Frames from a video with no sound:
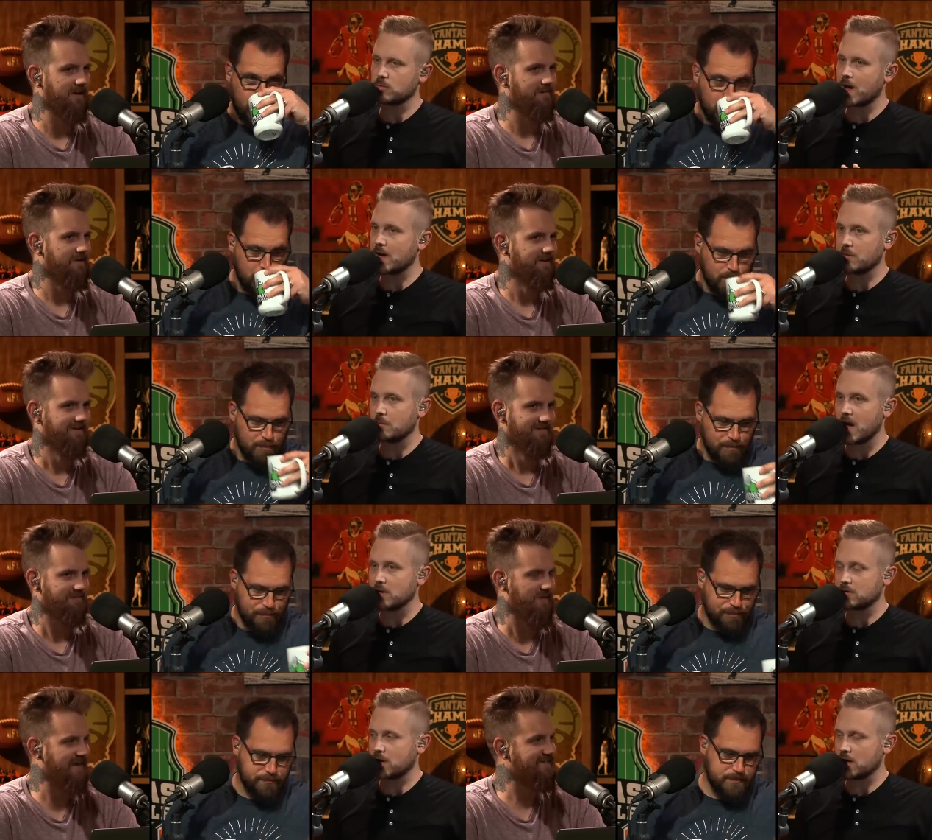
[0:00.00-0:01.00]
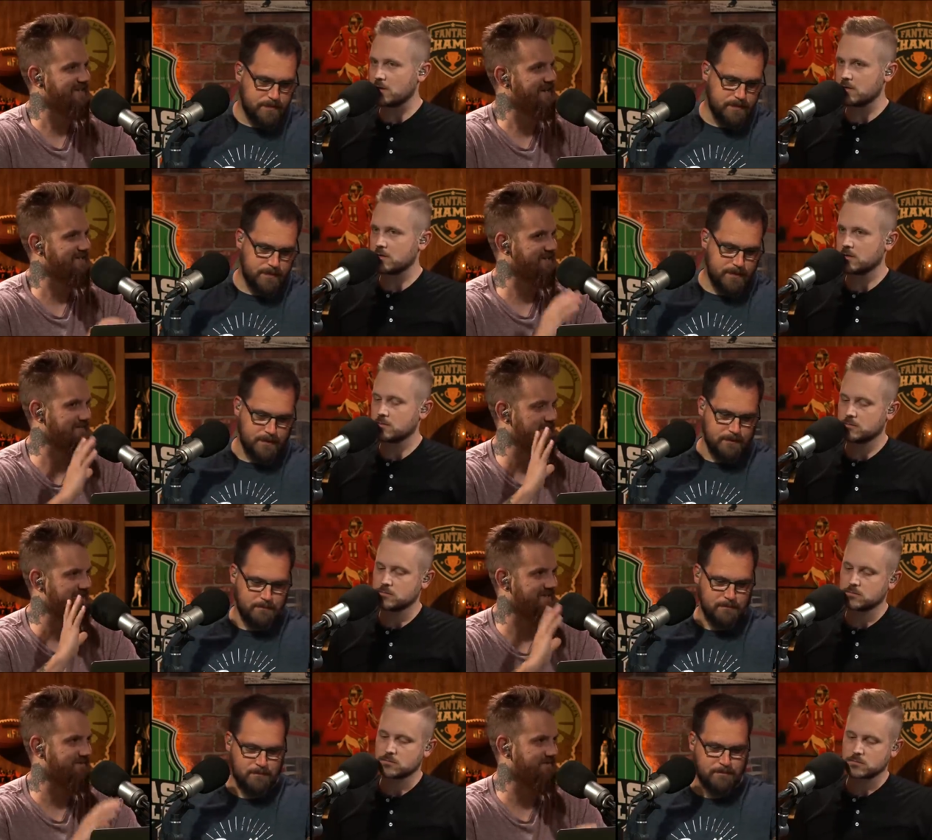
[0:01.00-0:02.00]
Speaker 1: was My, Miles mine's Sanders. less
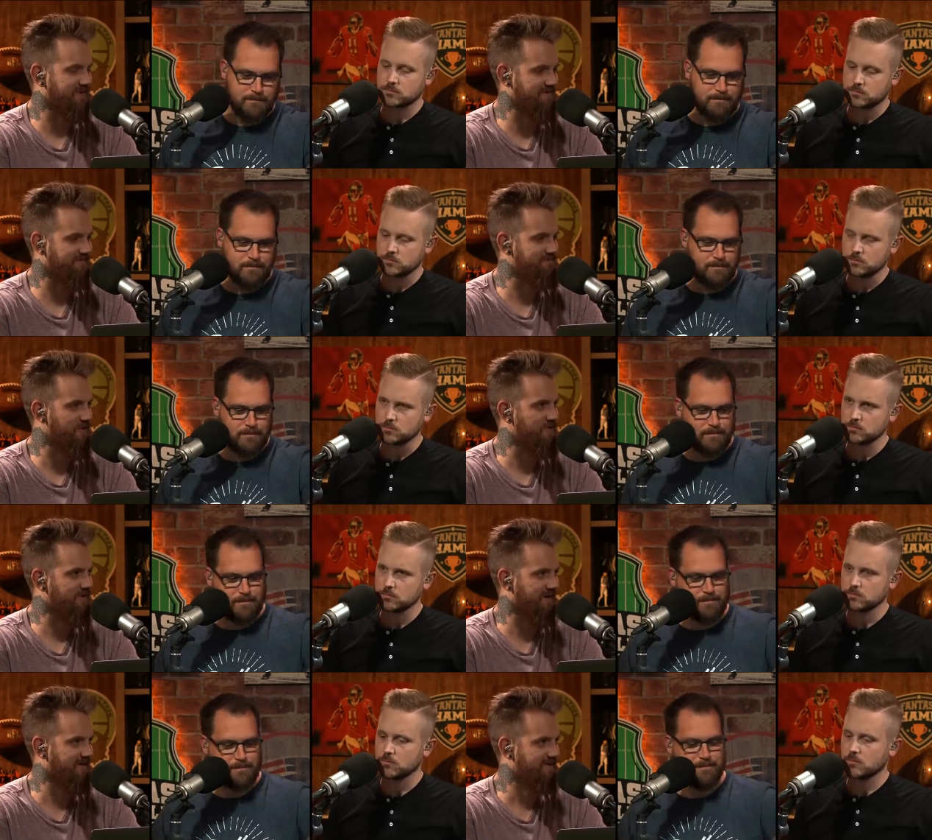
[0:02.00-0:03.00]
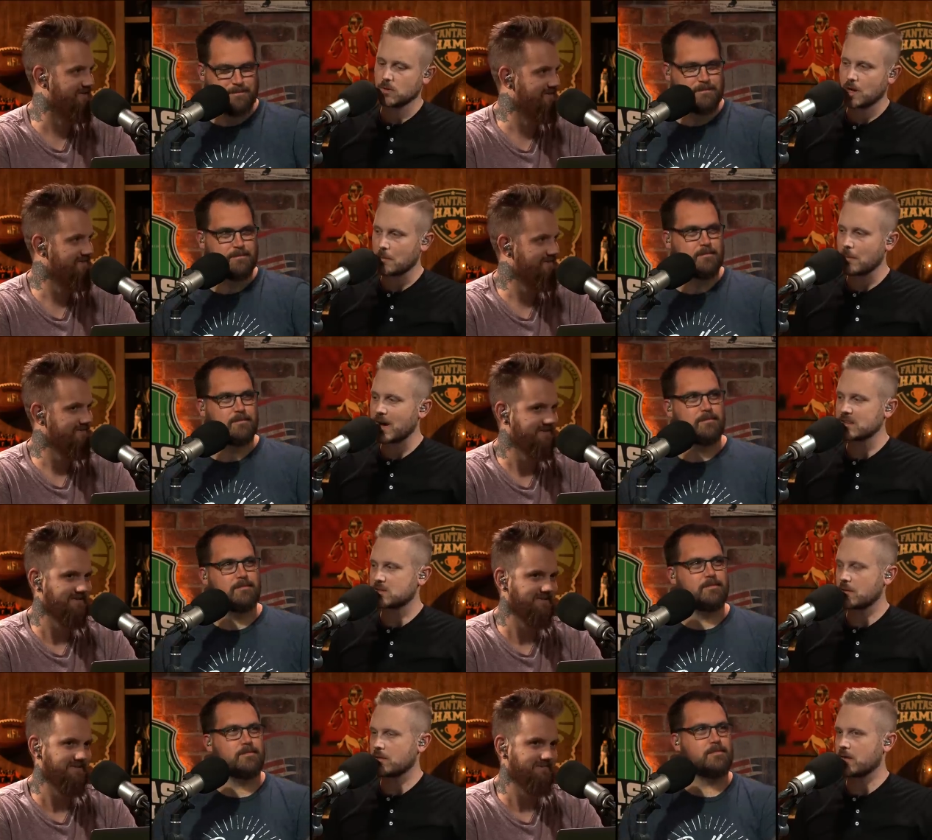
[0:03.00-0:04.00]
Speaker 2: expensive if, if I'm wrong. I'm about
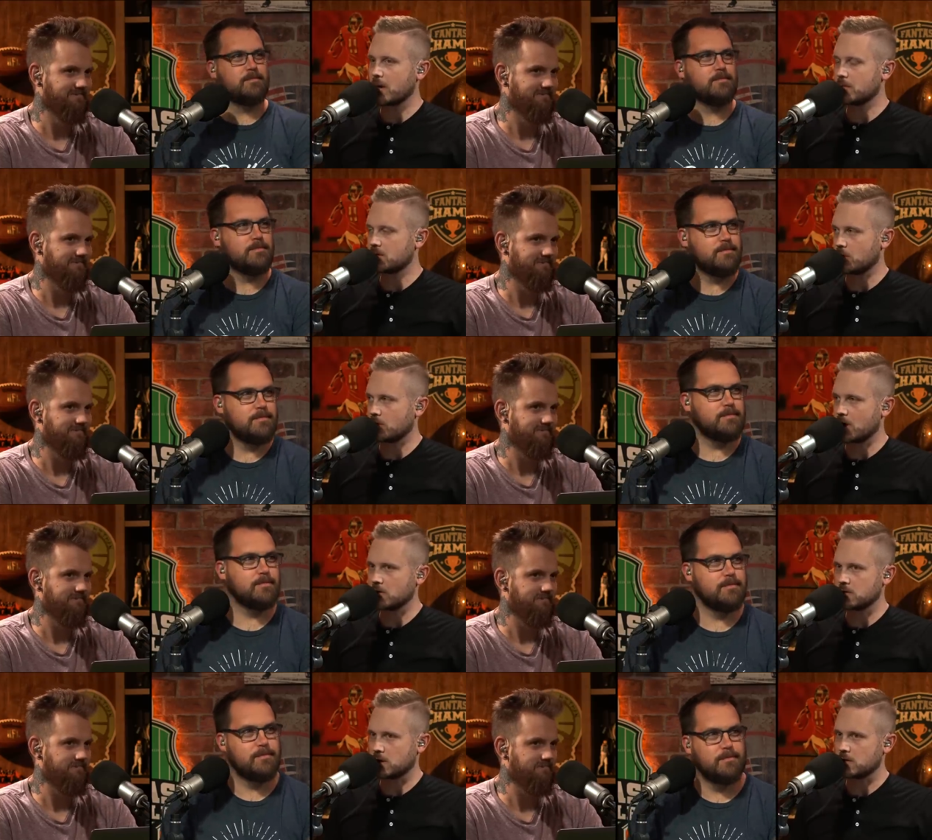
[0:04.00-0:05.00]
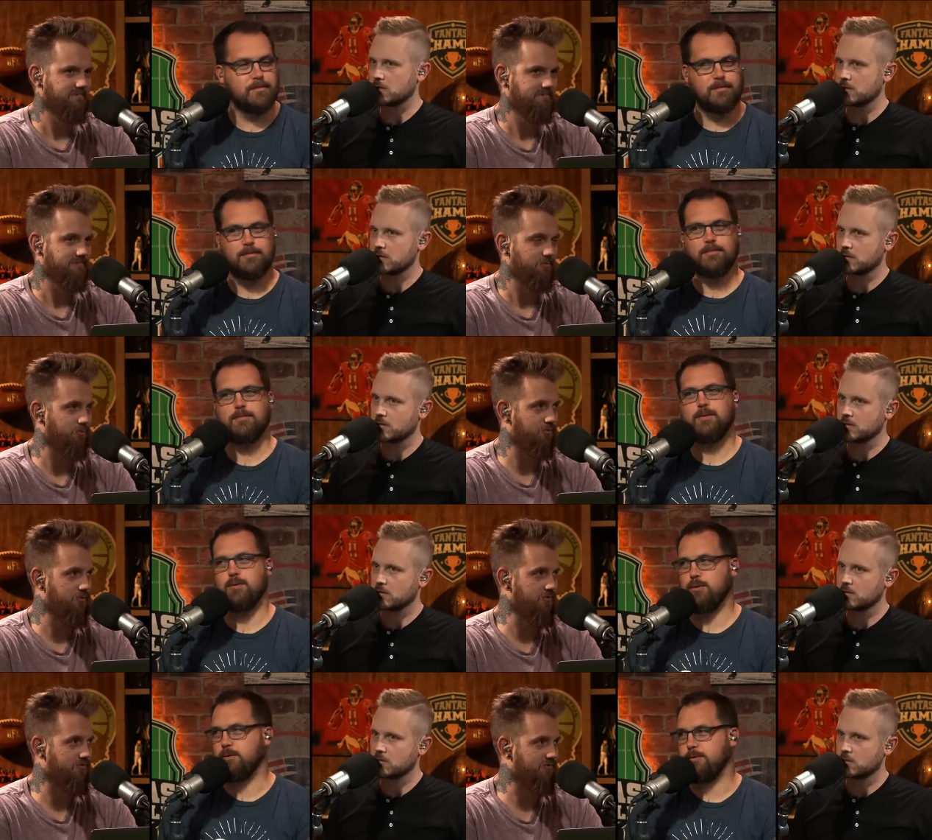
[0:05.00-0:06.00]
75% with Miles Sanders.
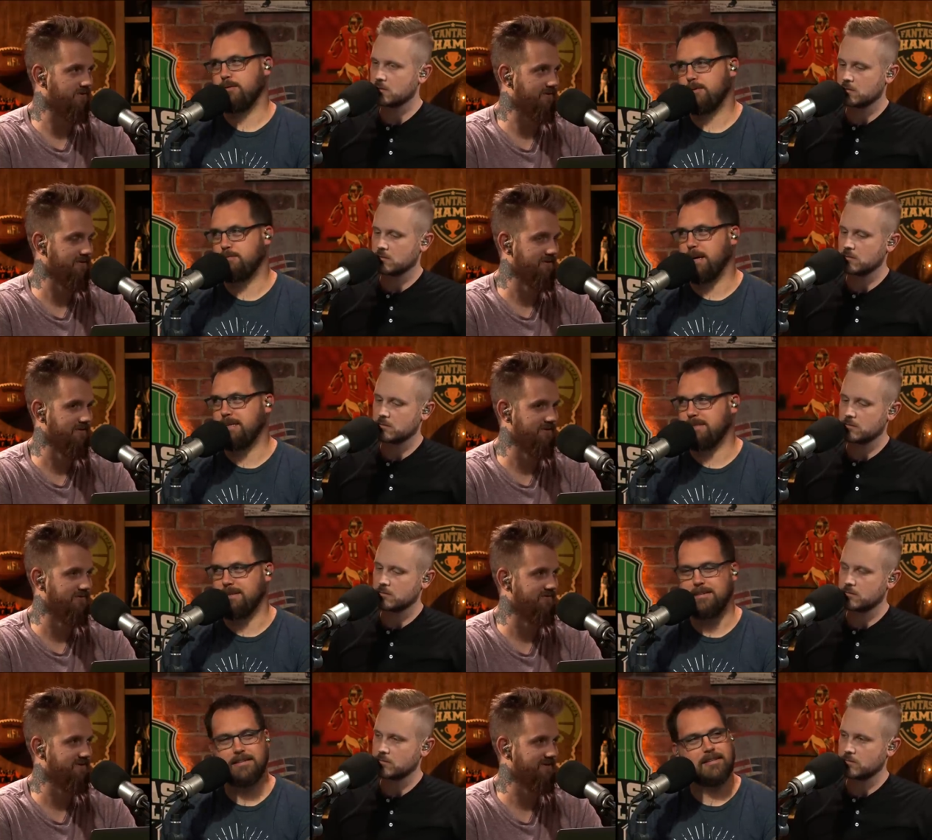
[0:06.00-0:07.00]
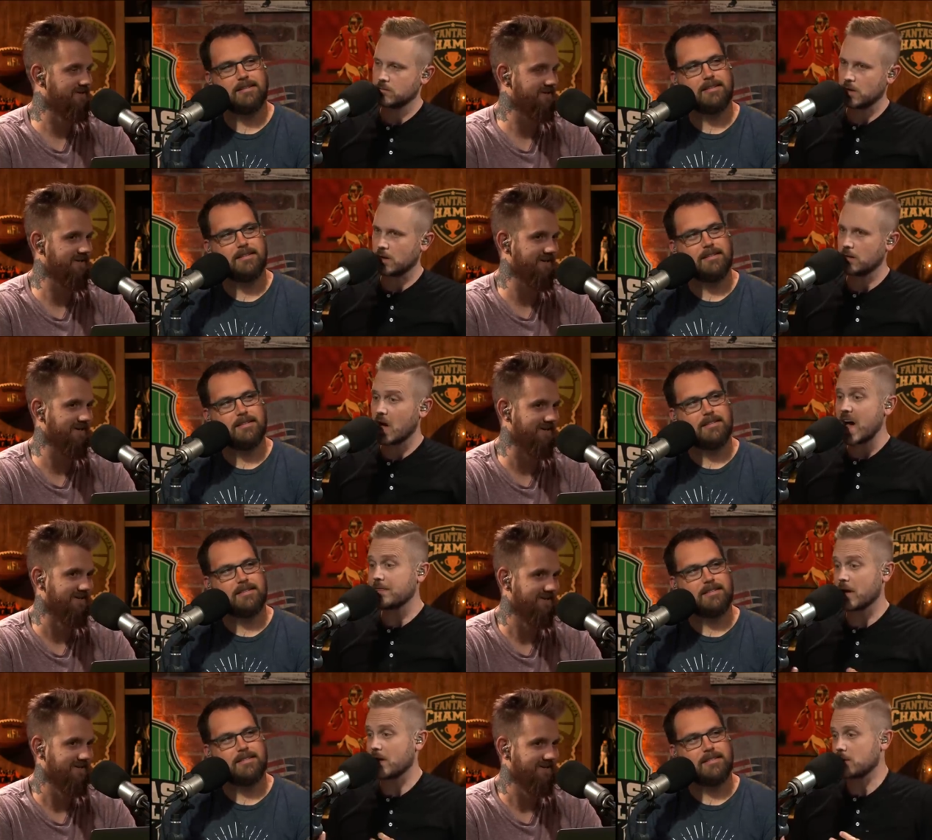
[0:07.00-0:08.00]
Oof, Oof. spicy. Yeah. yeah. I
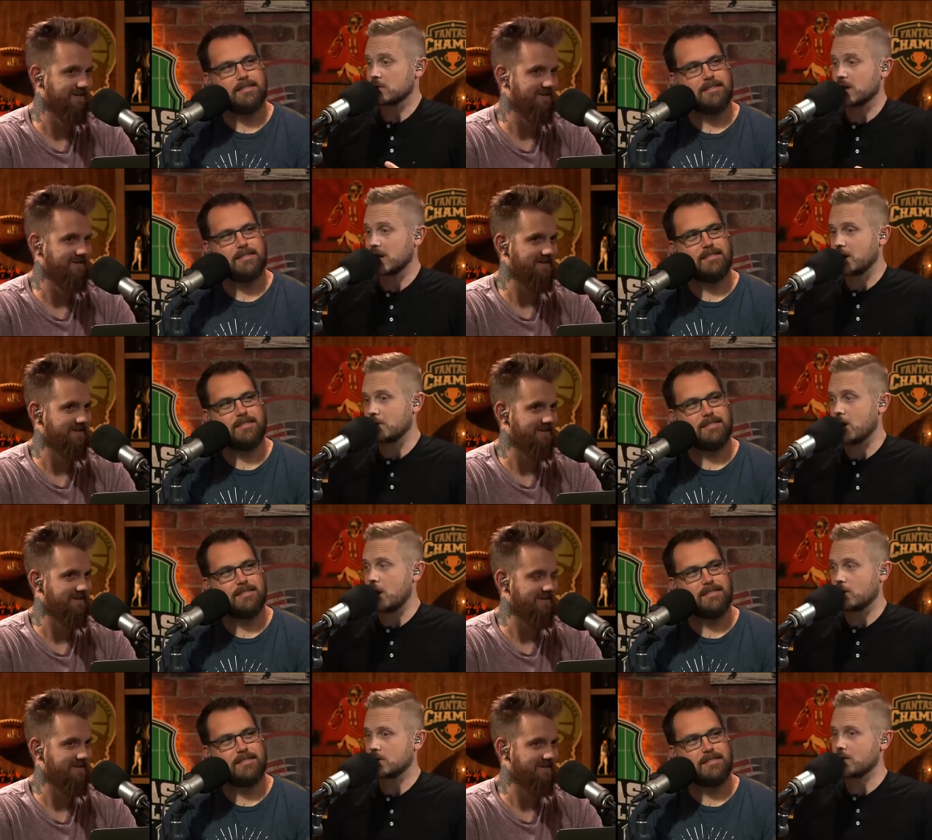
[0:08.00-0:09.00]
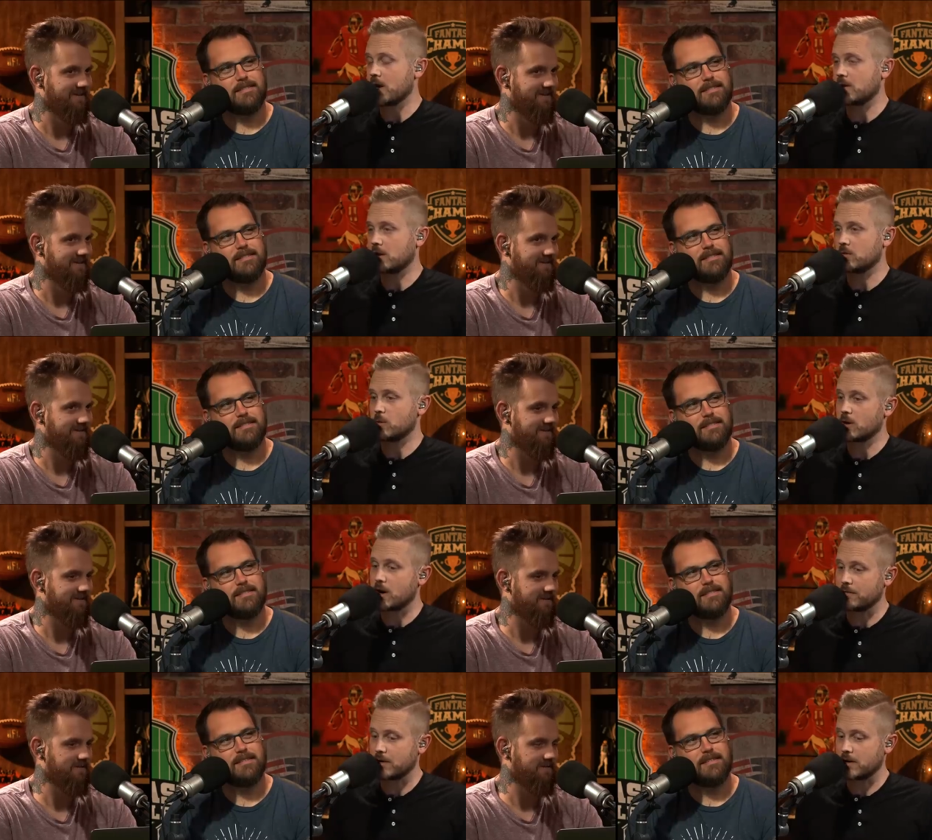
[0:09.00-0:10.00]
thought that was going to end up low because I thought you guys were more
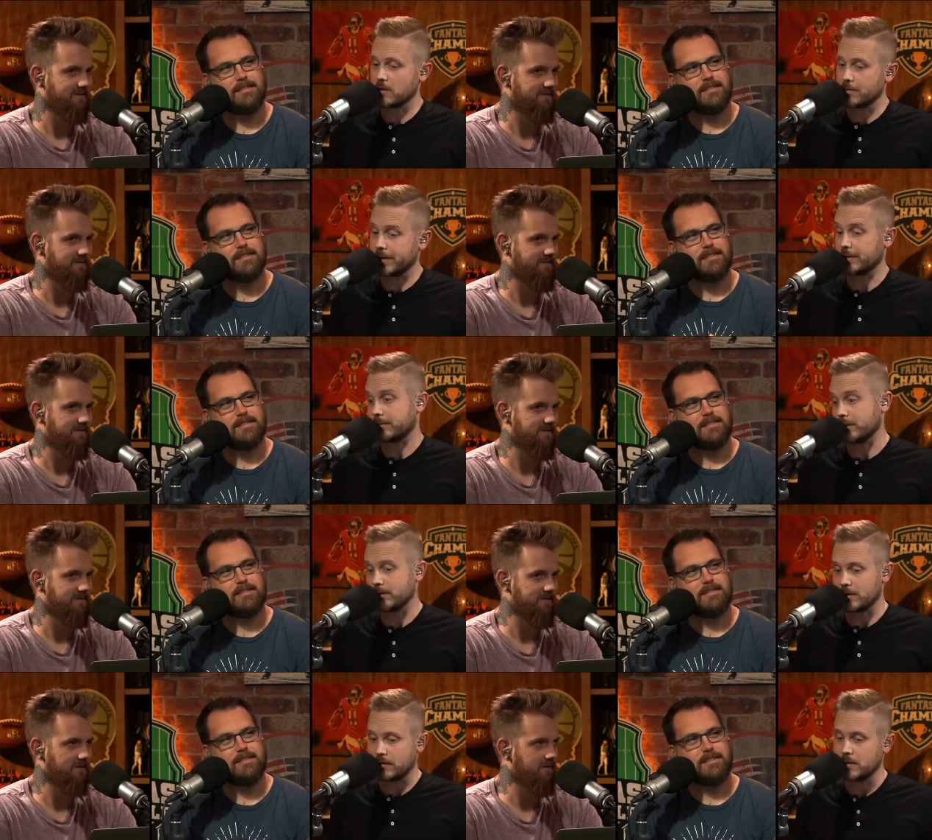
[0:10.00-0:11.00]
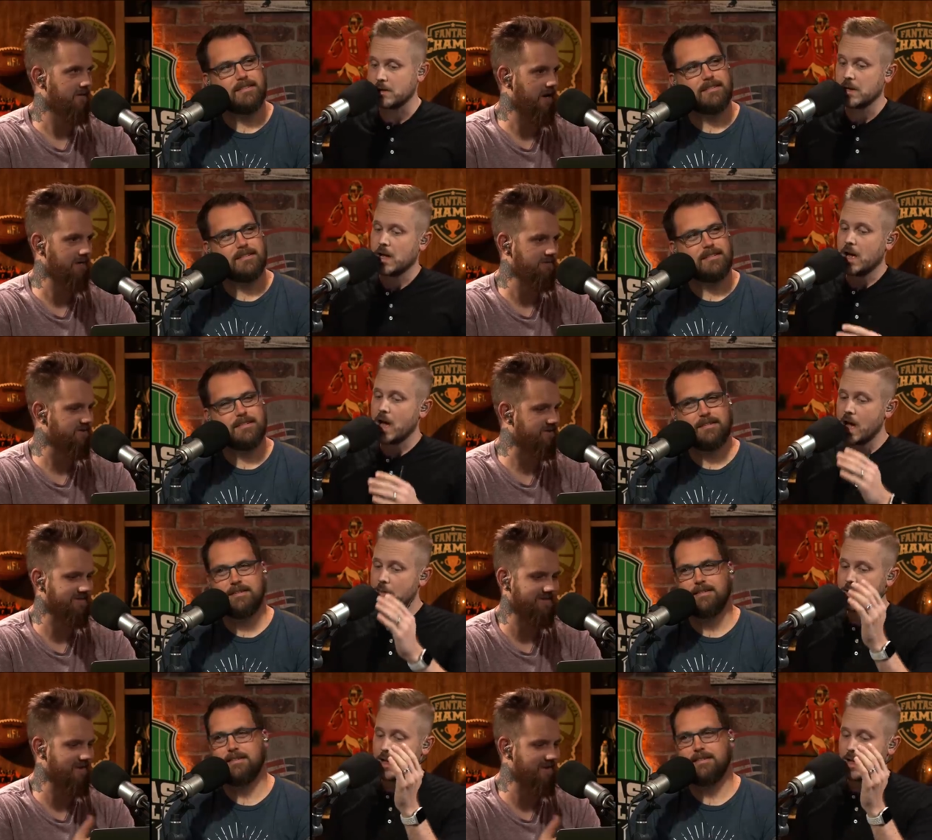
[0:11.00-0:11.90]
confident in your picks, but whatever.
Speaker 1: I'm just um,